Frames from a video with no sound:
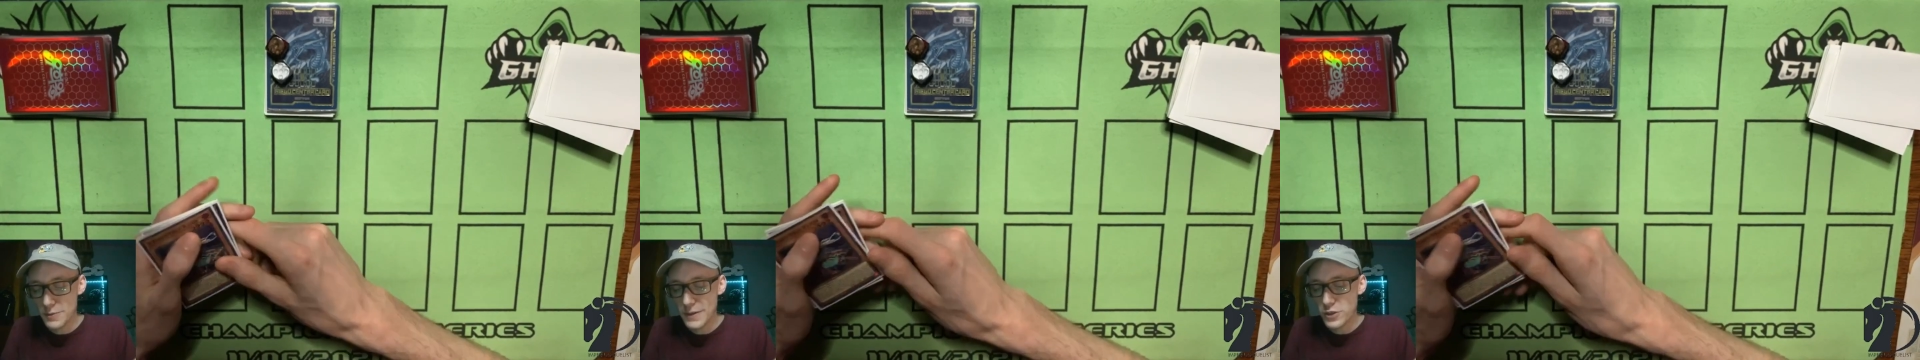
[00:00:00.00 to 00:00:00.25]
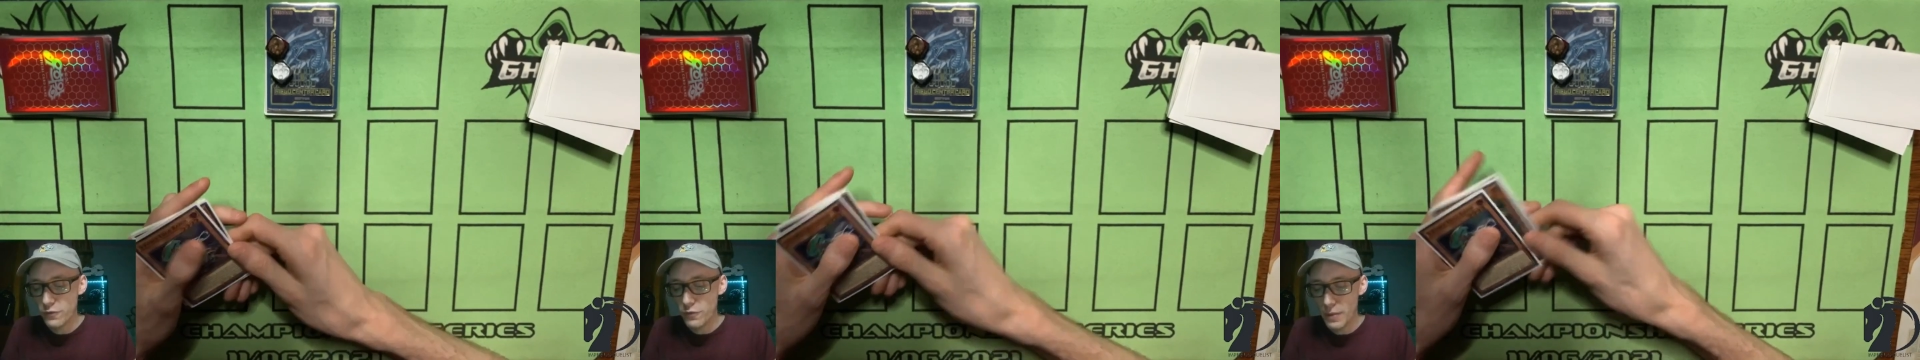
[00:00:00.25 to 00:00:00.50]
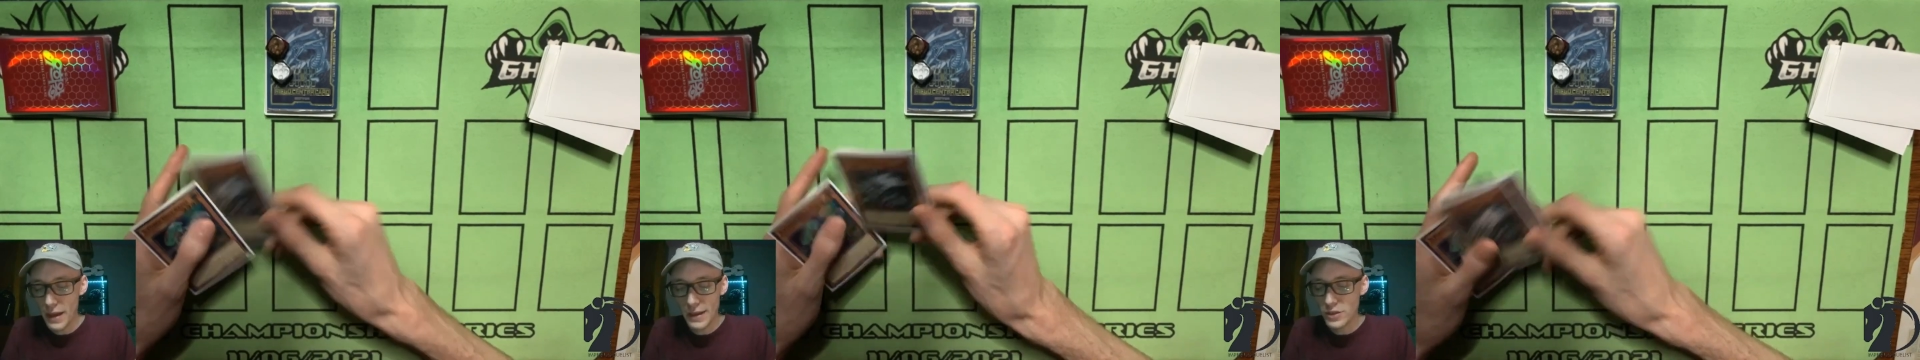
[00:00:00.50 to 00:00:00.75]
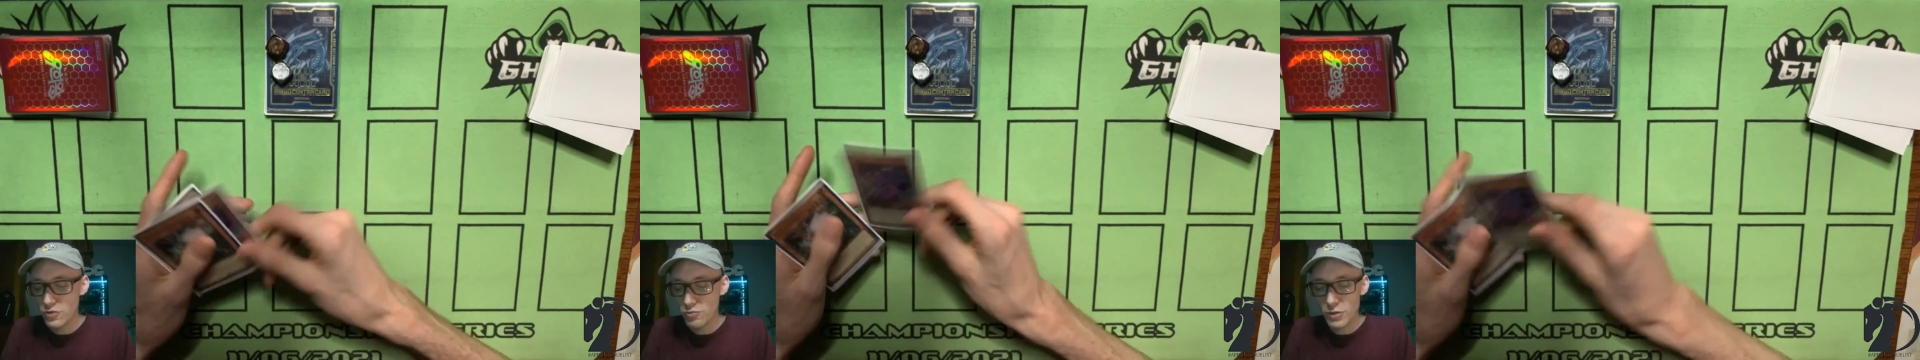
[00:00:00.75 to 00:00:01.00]
the special from
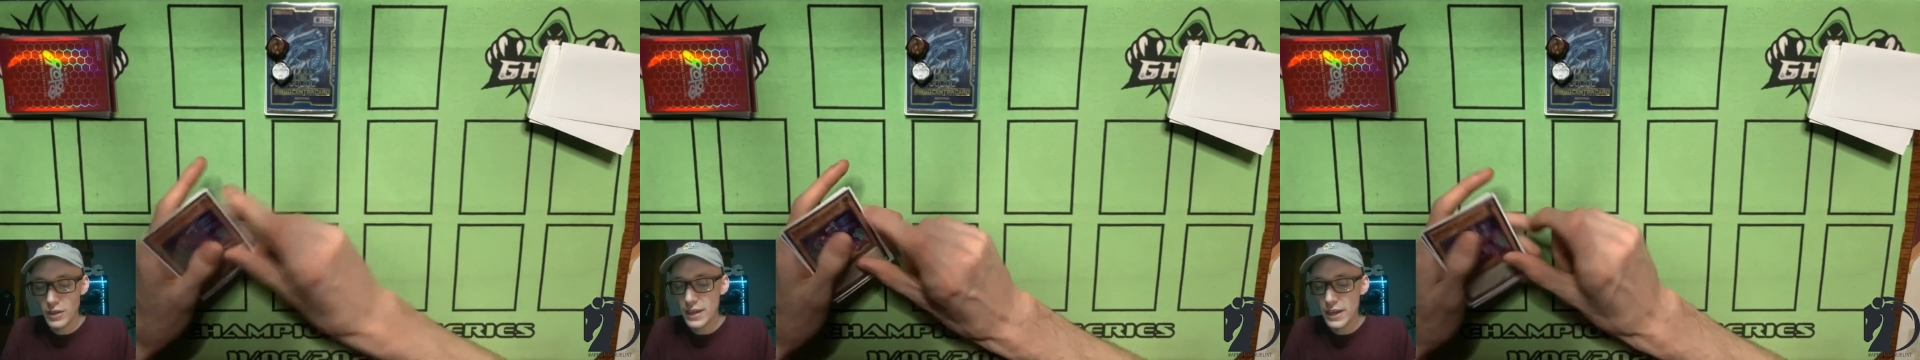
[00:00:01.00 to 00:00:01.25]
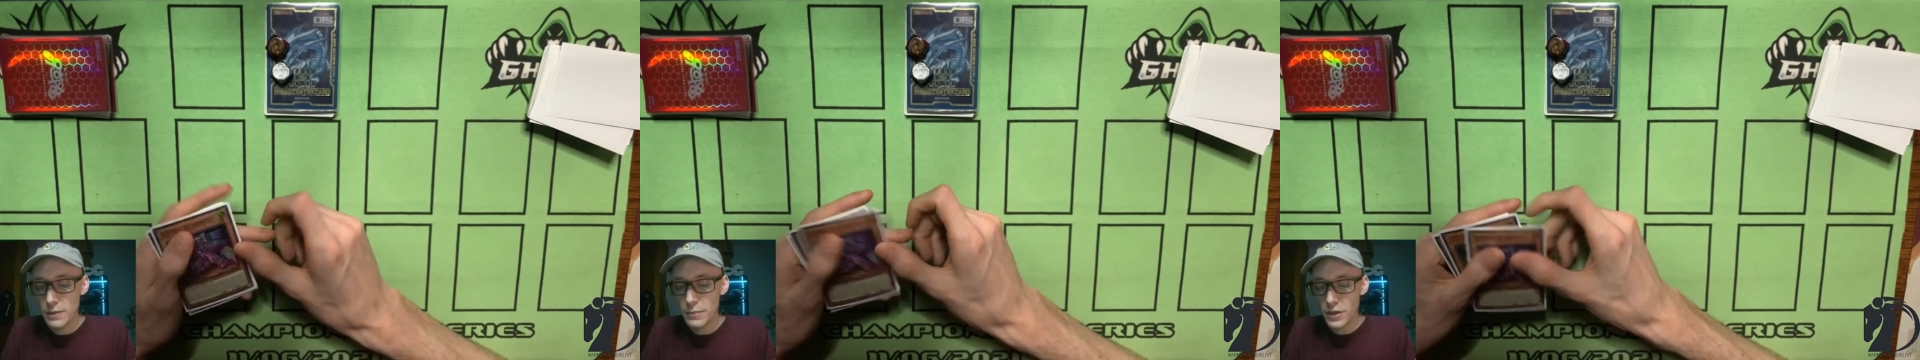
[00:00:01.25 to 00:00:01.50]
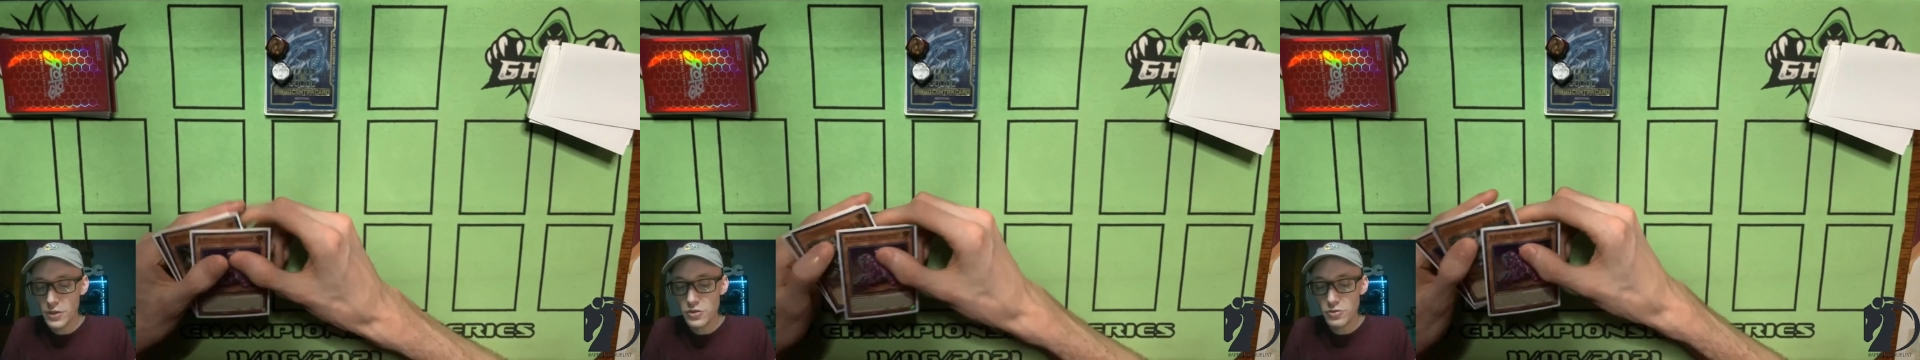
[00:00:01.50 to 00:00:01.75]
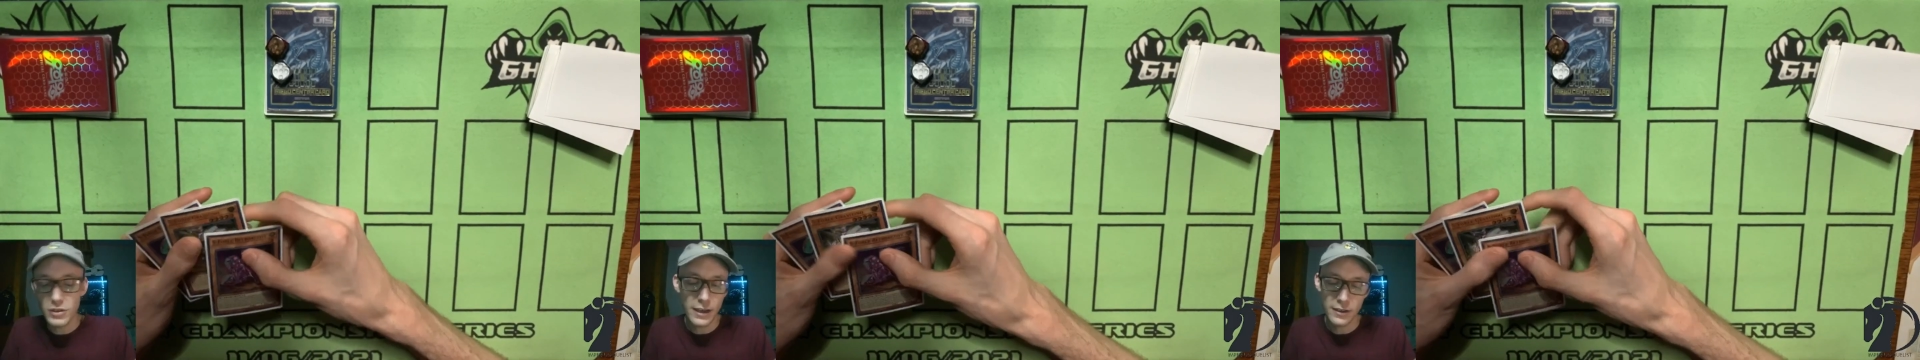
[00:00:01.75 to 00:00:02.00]
hand is really needed
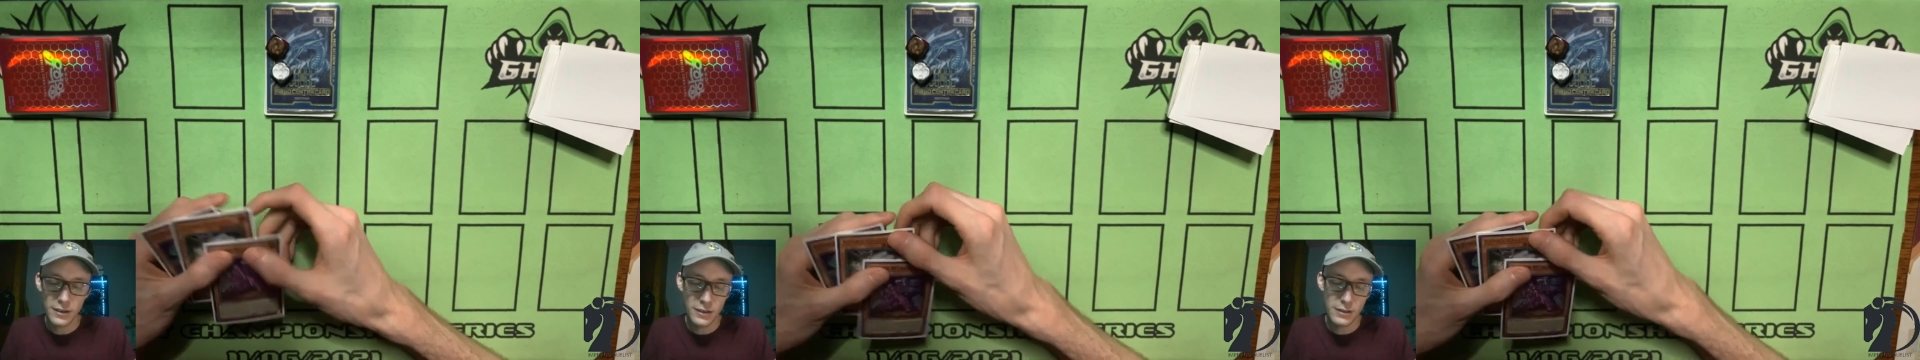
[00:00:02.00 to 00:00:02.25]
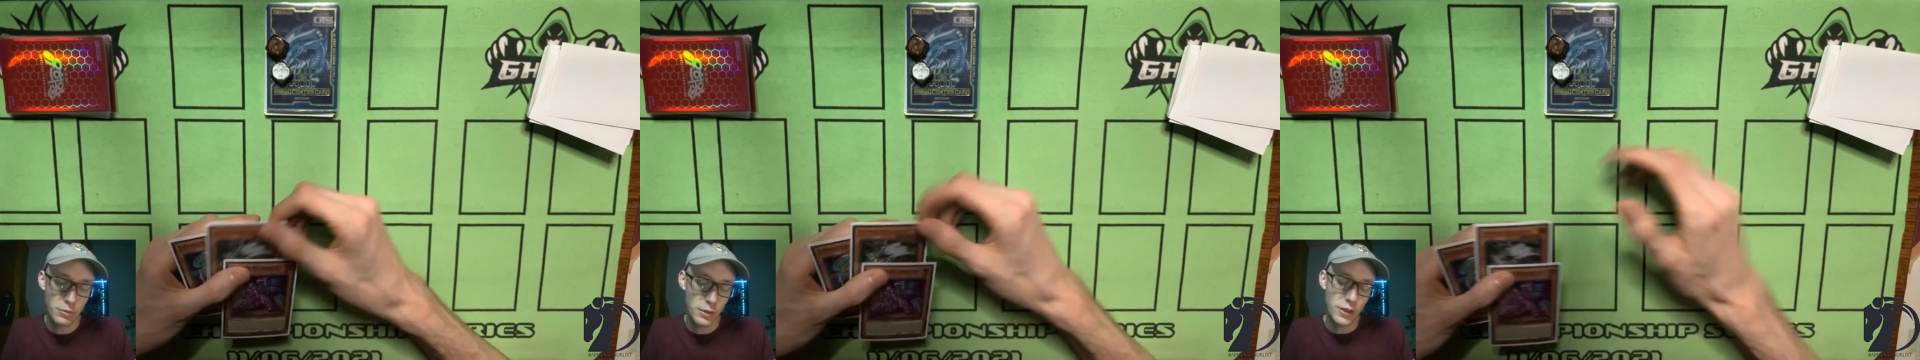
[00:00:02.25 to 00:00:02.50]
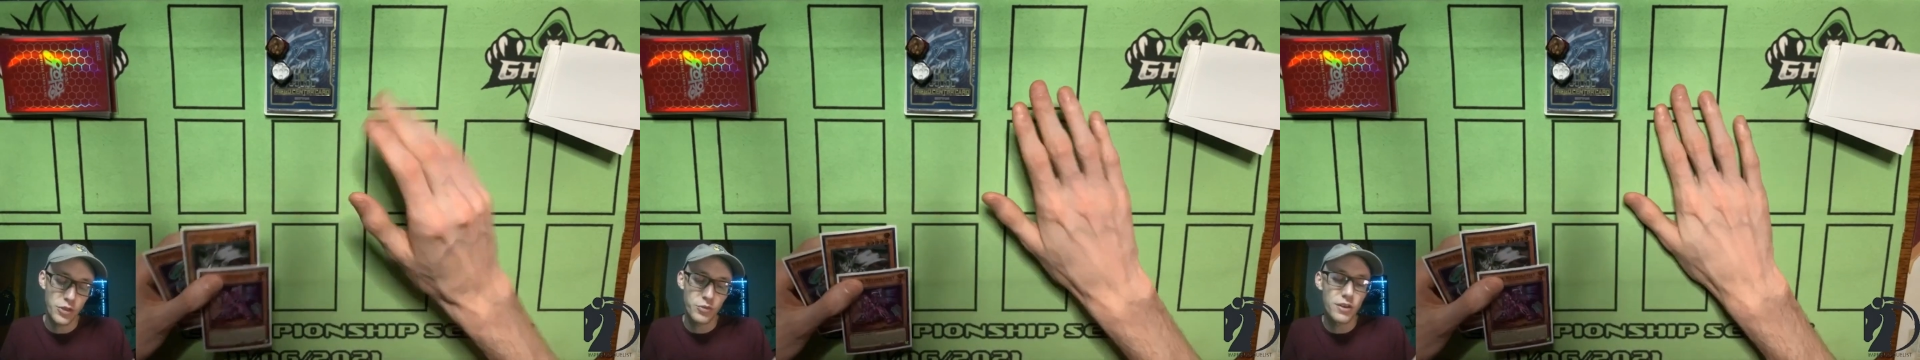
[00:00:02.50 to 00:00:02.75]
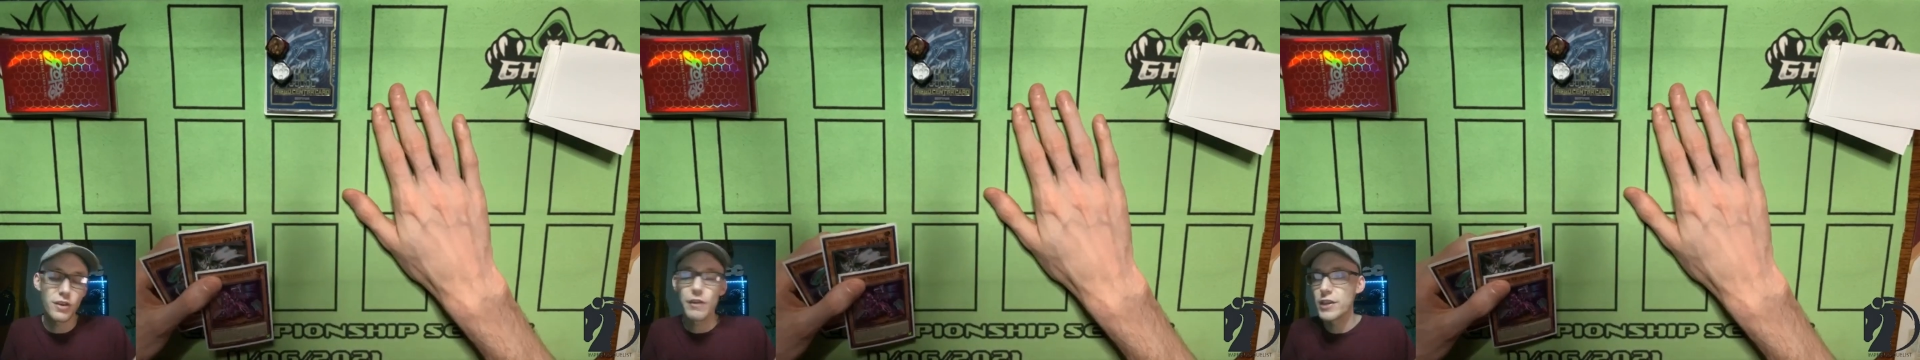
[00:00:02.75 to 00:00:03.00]
because you technically play
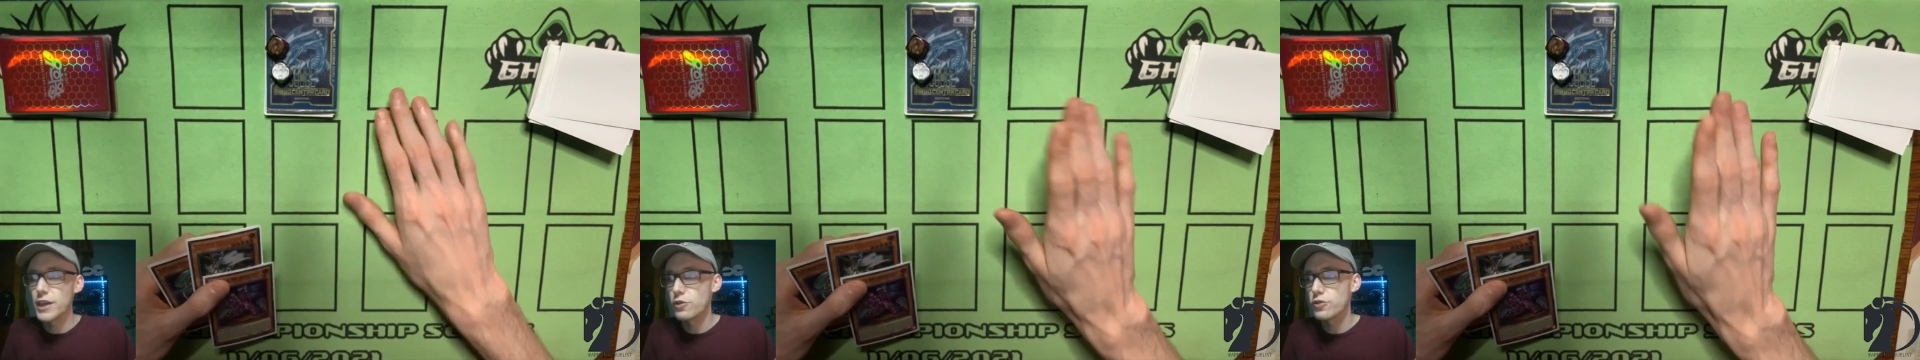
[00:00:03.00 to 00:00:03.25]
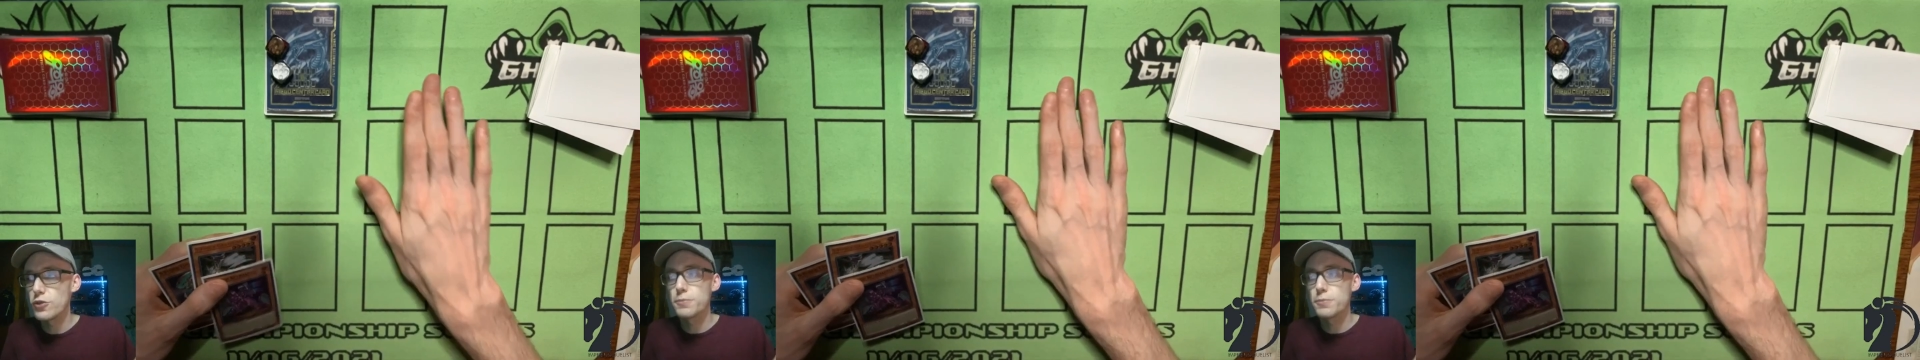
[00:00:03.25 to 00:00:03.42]
3 Gravitino,